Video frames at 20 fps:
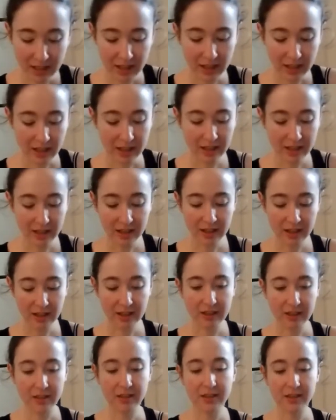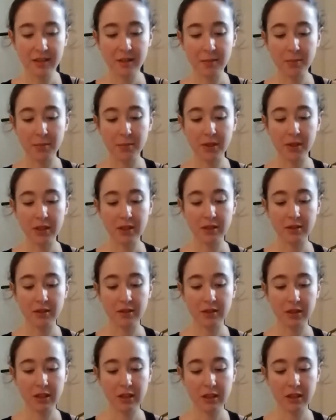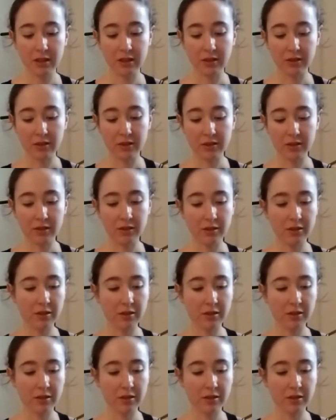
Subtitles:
And this pretty little dish.